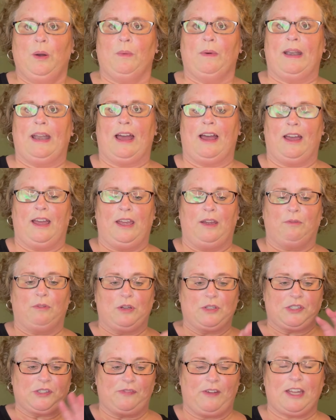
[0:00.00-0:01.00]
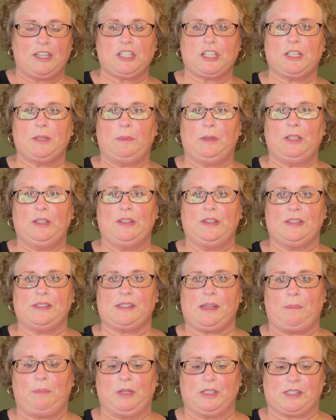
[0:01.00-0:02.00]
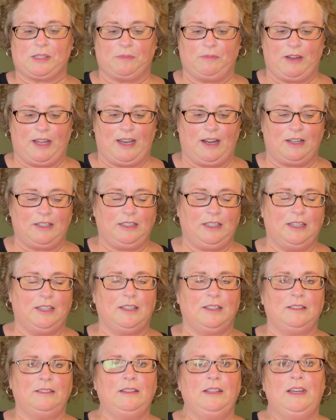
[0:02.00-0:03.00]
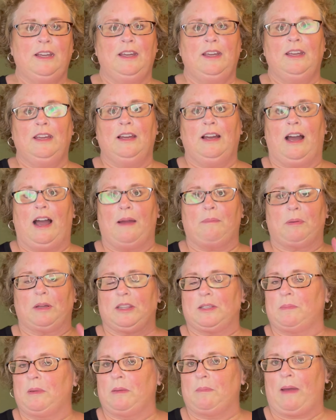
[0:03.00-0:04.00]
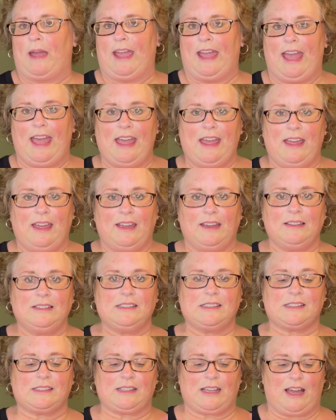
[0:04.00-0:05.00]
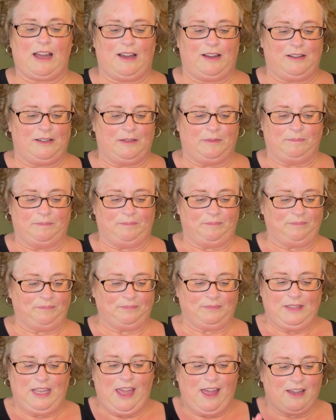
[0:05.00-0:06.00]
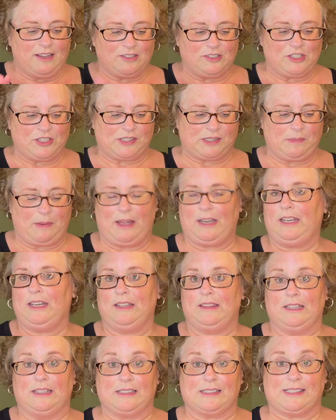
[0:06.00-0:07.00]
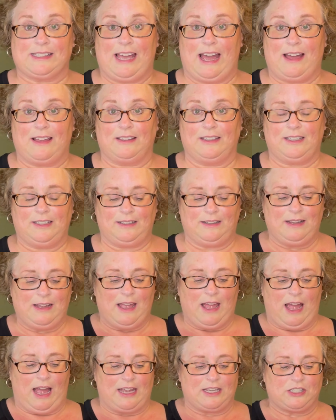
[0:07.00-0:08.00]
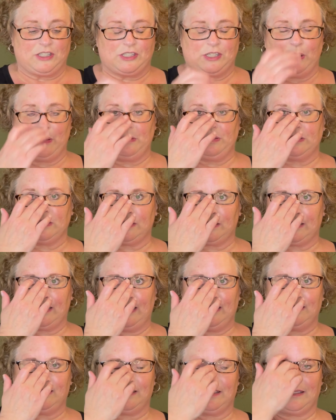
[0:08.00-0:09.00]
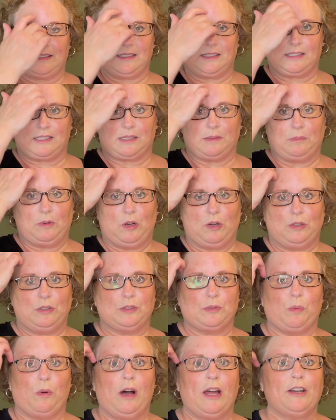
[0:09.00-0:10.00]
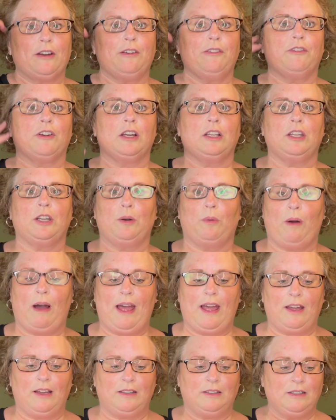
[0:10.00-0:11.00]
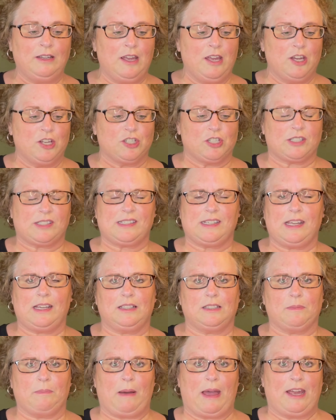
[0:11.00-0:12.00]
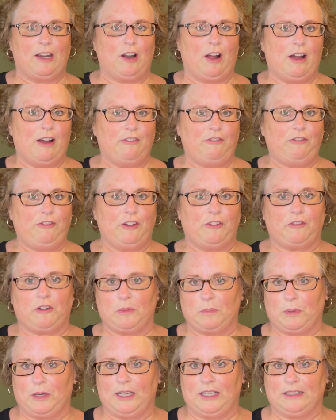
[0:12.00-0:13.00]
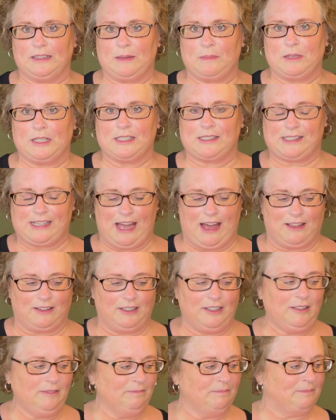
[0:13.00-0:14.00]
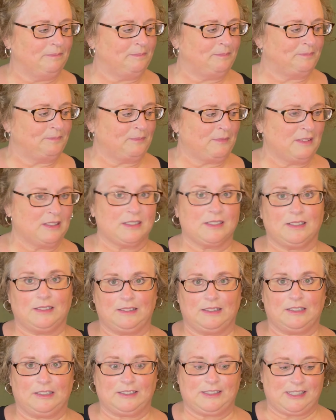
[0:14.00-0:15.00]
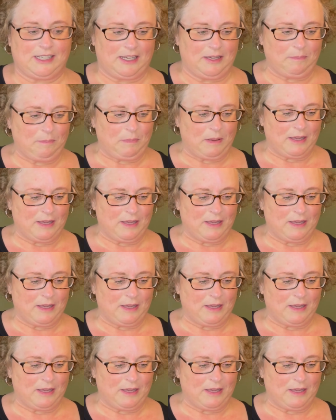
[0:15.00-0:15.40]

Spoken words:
When I roast vegetables, I put some red onion. I put them in my eggs. Yeah, just about anything. Salad. I soak the slices in some cold water for a little while. Just take the bite off if I'm putting them in a salad. It's a little tip.